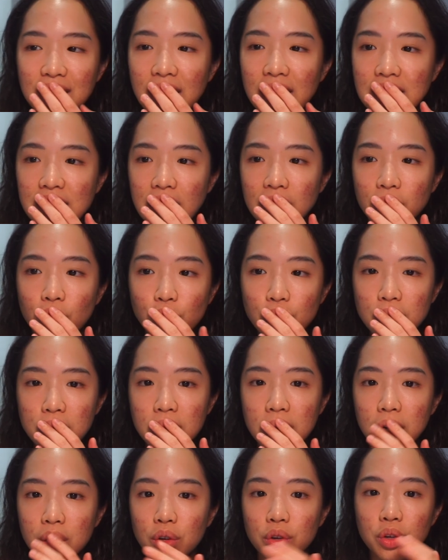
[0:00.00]
It's like those
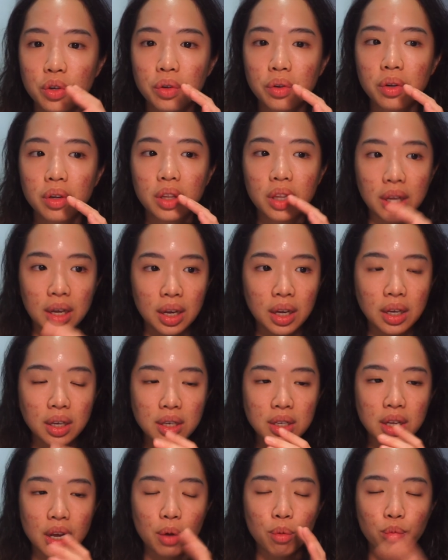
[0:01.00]
little
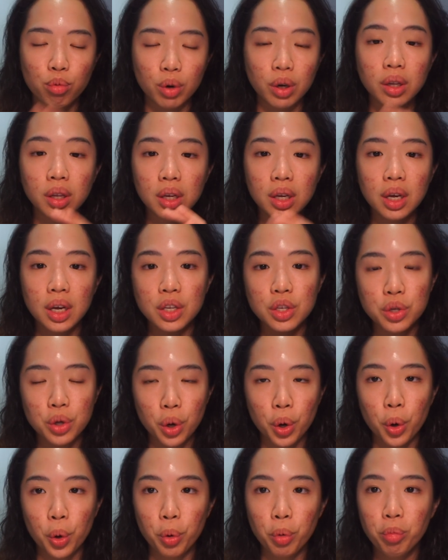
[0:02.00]
things that really hits
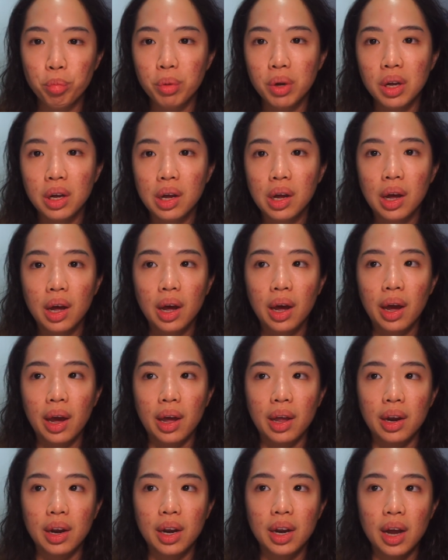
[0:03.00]
home,
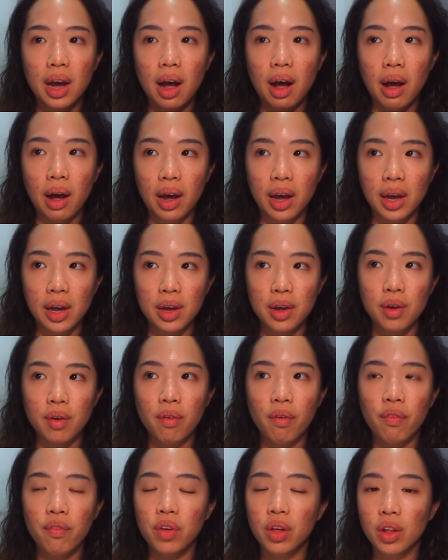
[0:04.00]
and I
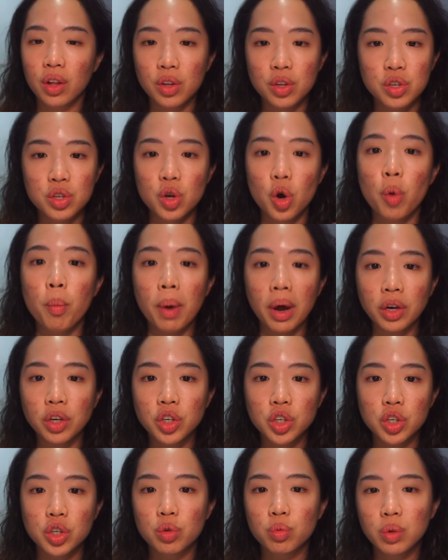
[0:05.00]
feel so
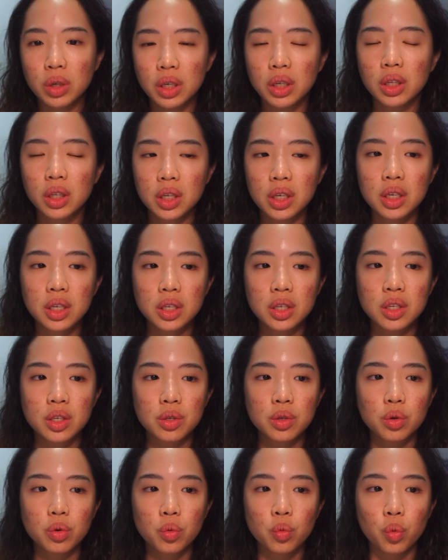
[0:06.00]
much reading
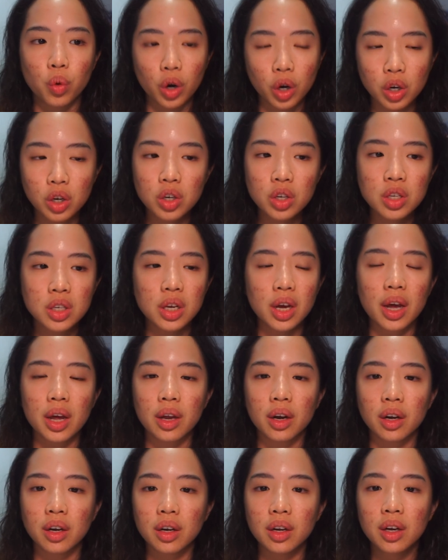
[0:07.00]
these words,
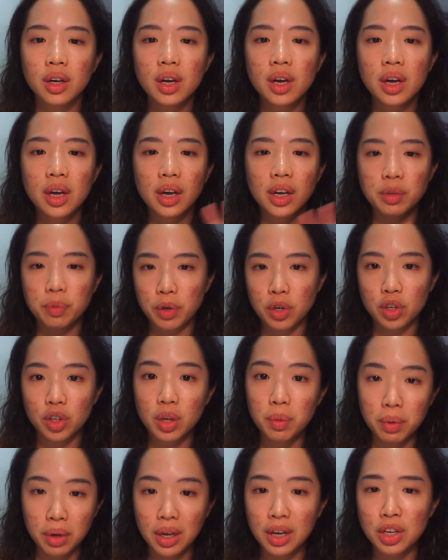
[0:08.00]
and especially
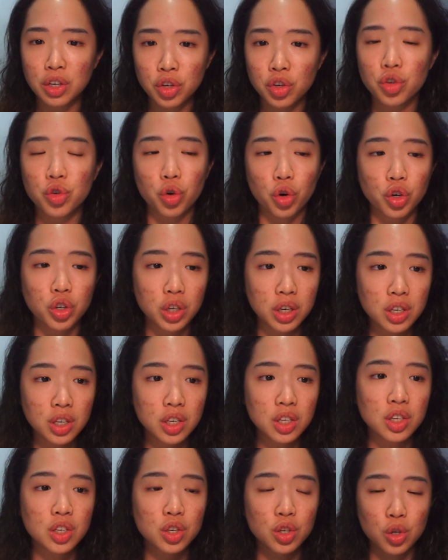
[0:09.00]
because Georgia is
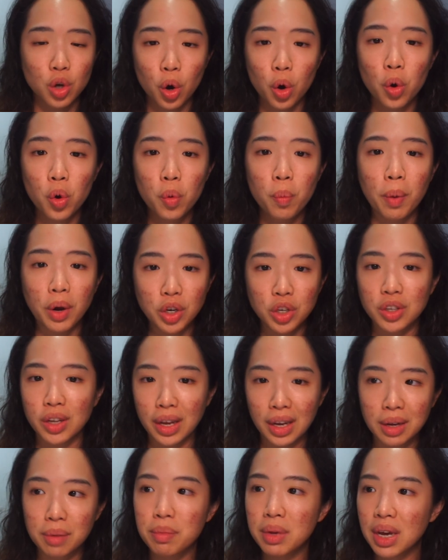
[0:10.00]
so much
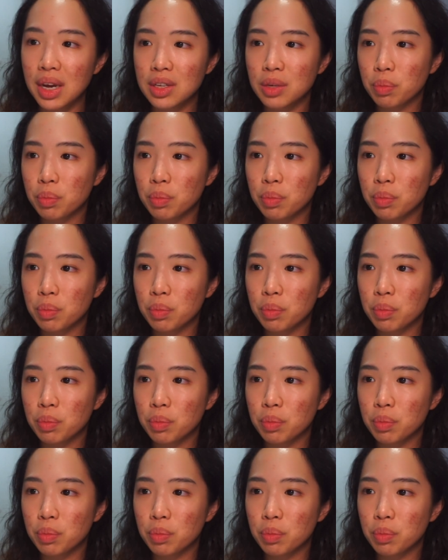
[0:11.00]
like me as a